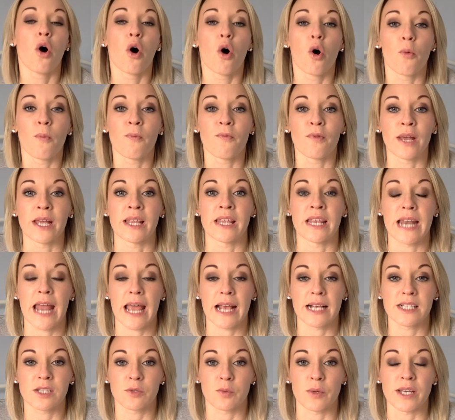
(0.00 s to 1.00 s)
hopefully in the
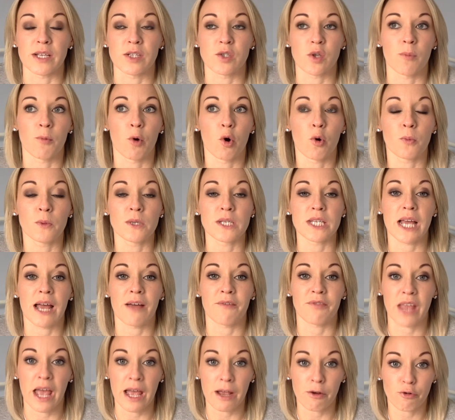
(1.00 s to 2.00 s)
next week. So I'm hoping to
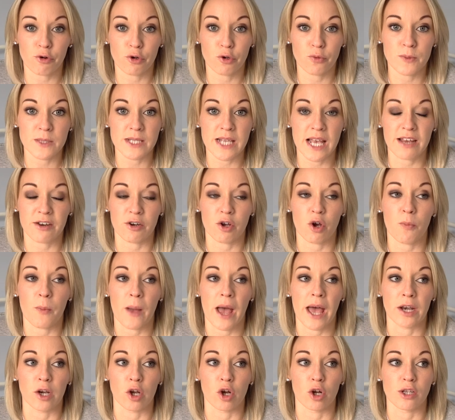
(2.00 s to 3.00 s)
have that group set up,
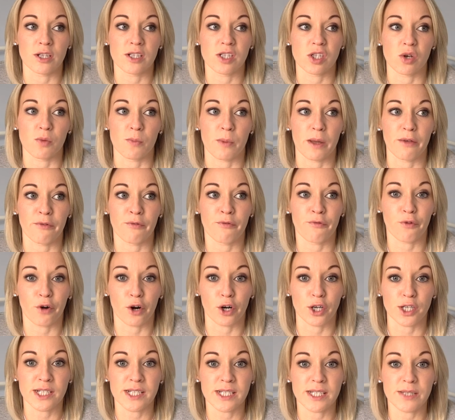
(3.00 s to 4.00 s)
and also my
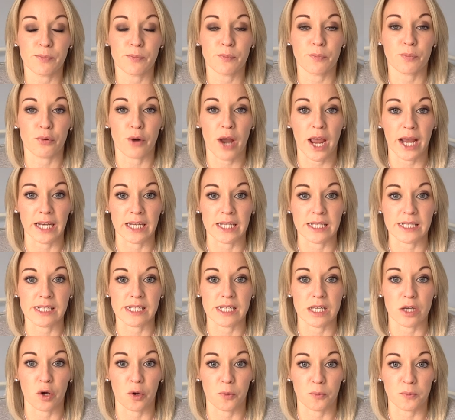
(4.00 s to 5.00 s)
first
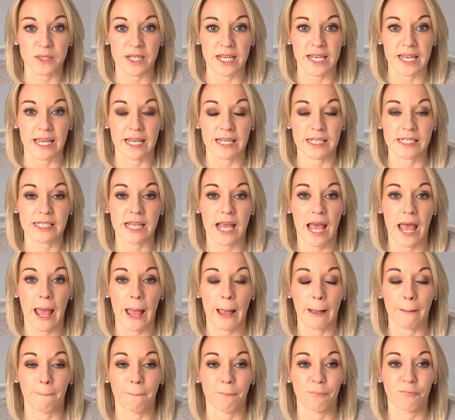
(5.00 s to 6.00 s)
pregnancy update
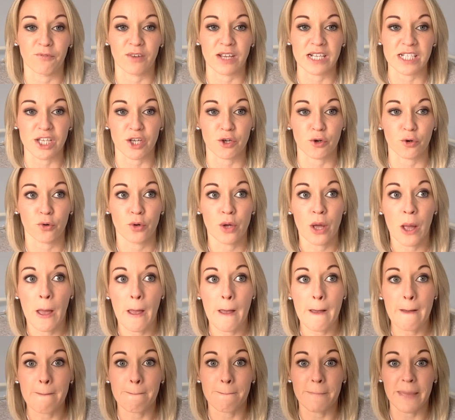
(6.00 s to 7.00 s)
video
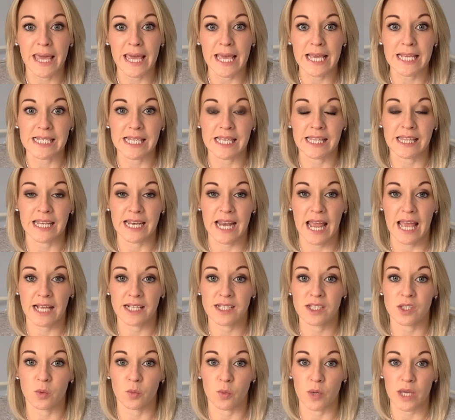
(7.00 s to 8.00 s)
made in the
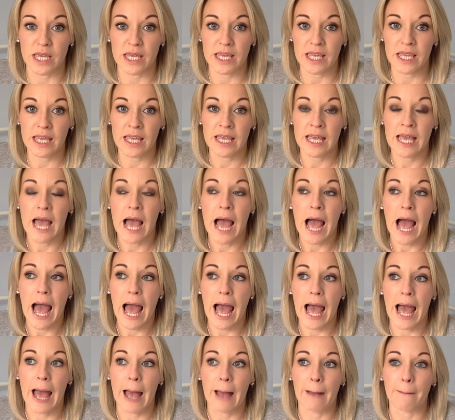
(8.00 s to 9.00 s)
next week.
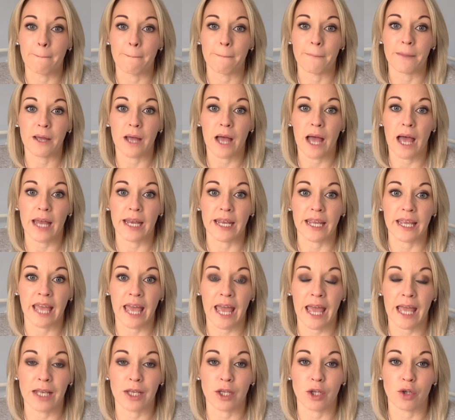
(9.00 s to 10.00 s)
And
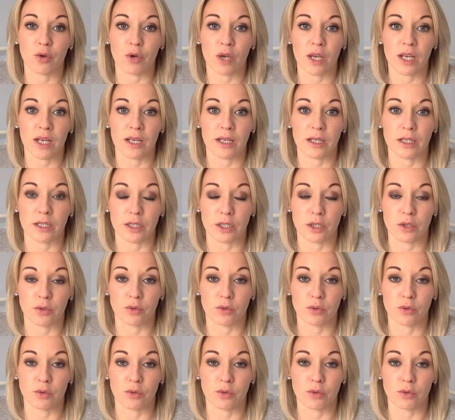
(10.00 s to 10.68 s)
again, you can